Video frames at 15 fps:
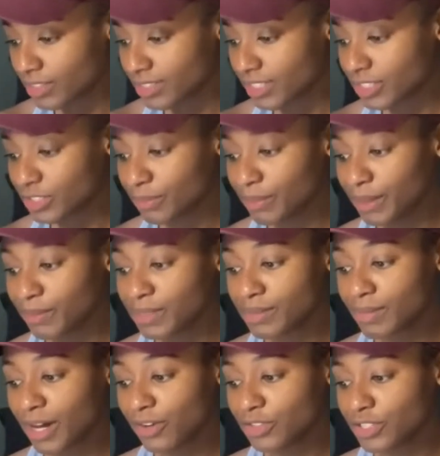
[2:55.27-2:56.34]
it says your baby's
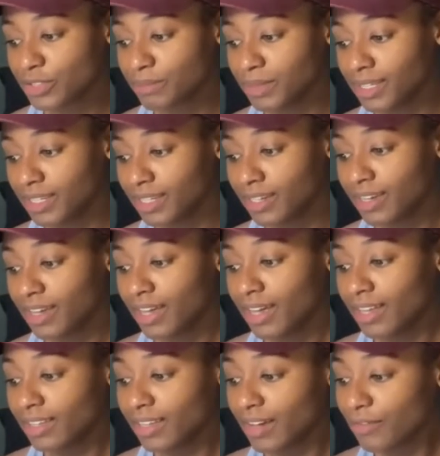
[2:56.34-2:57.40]
mouth should be
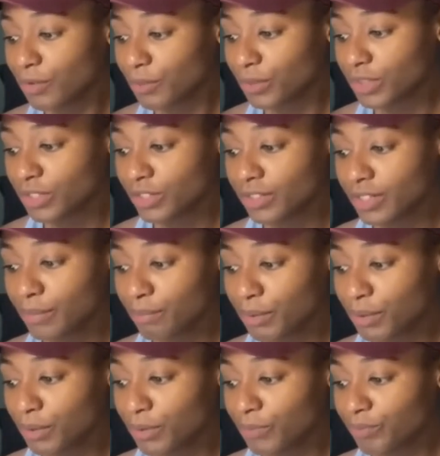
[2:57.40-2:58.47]
level with your
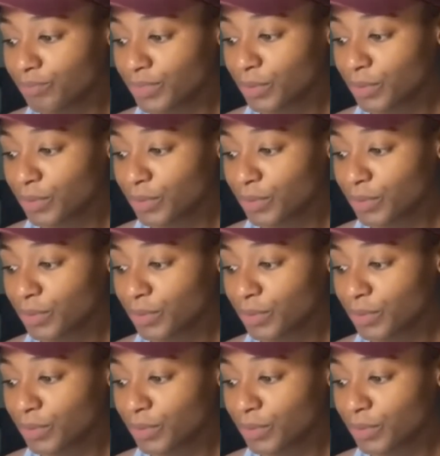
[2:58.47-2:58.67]
nipple,